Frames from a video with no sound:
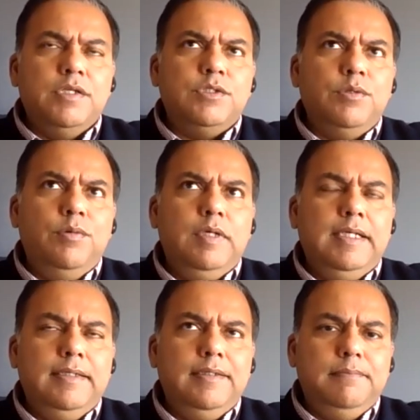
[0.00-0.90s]
So
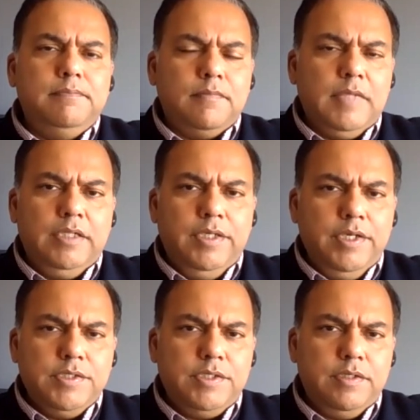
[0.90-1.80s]
um,
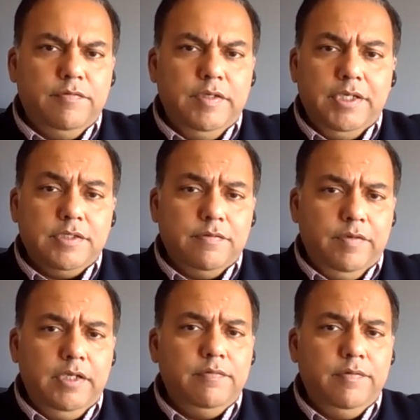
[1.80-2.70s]
there is fintech is a
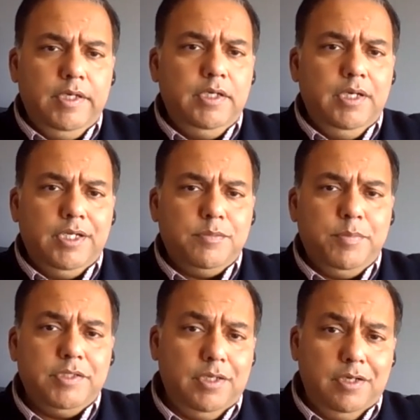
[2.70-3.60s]
very very large space.